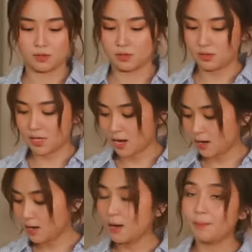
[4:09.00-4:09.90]
So
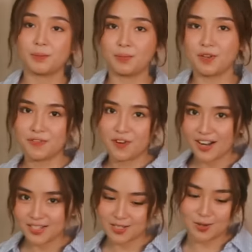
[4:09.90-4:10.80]
there. But before
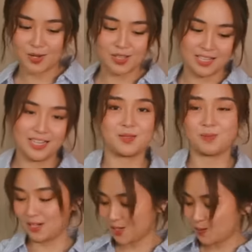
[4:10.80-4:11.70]
I show you this,
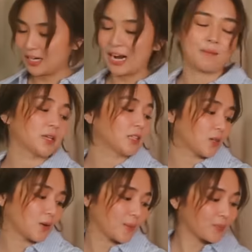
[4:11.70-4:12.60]
because marami
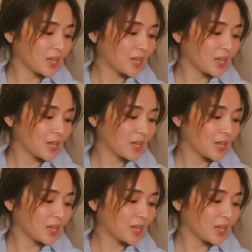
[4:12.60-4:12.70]
to eh,